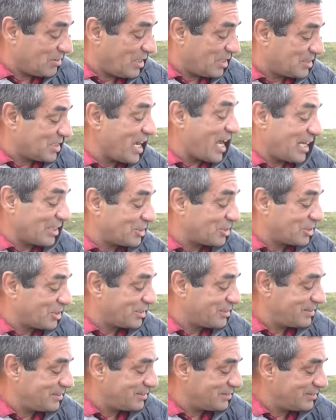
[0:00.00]
attached.
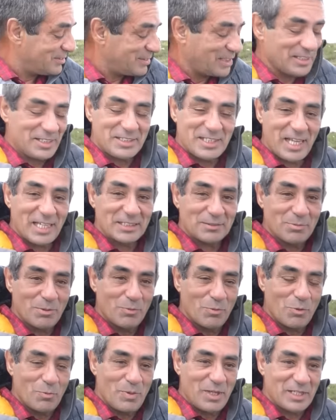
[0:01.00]
An
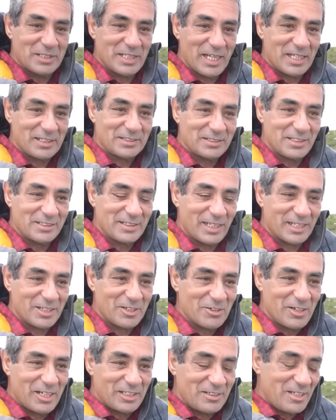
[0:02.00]
attachment would be attached, is that
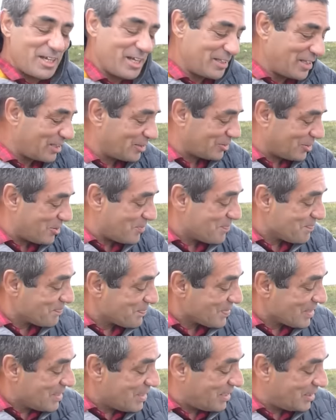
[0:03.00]
correct? Yeah, that'll do.
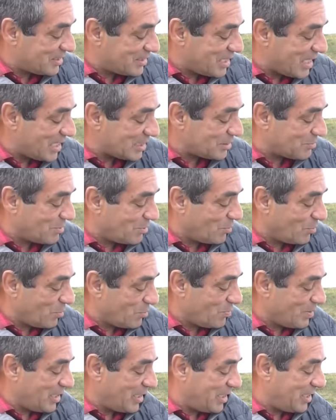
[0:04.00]
An attachment
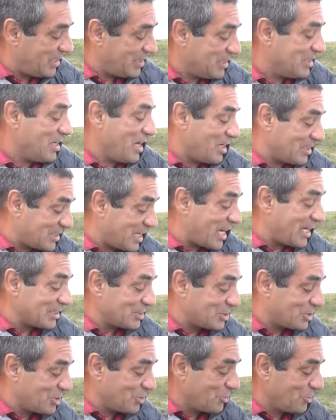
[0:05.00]
would be
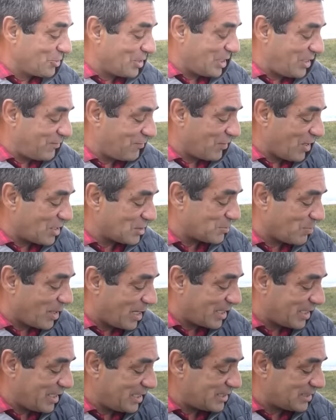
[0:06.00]
attached to the flush
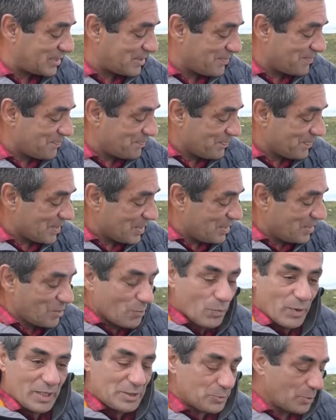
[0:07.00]
bracket,
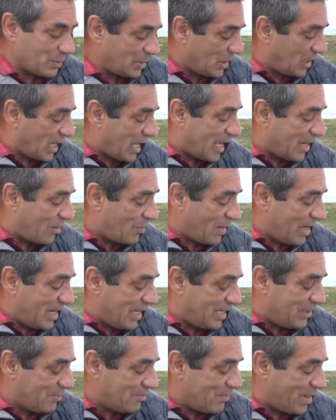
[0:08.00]
which would allow
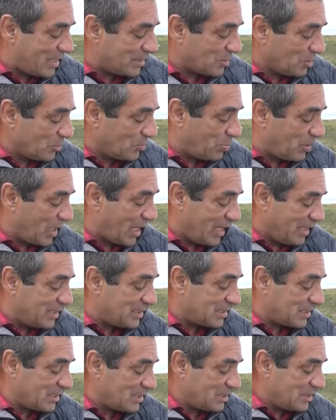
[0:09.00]
a metal
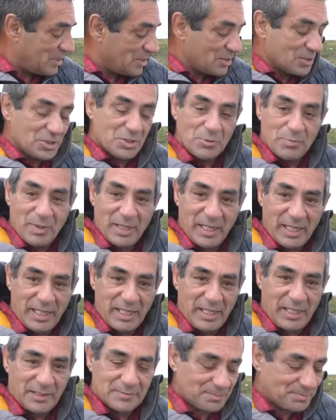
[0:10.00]
plate to
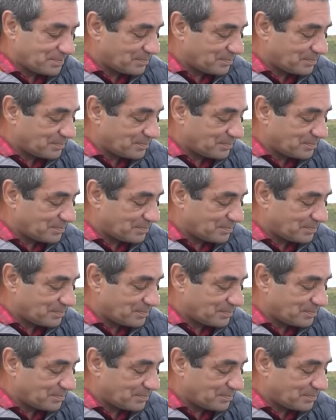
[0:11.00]
be